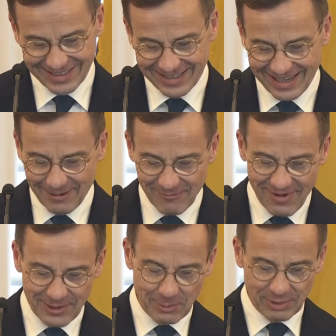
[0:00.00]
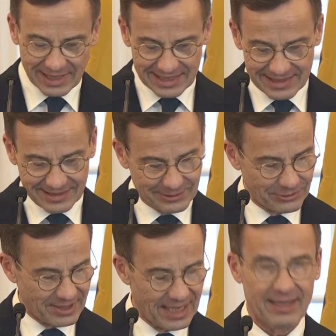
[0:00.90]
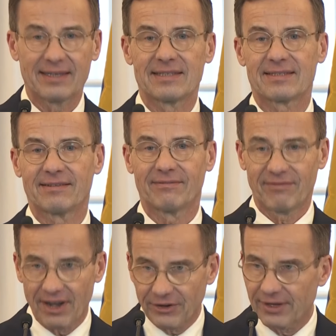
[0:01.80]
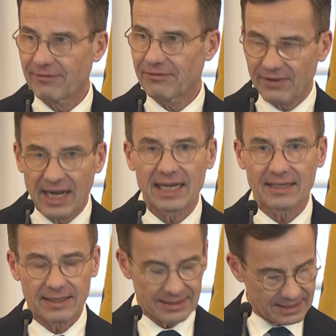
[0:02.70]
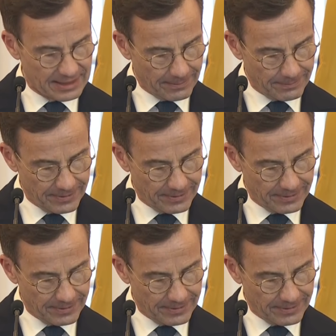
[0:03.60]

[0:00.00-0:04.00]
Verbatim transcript: and I'm very pleased to take this very final step.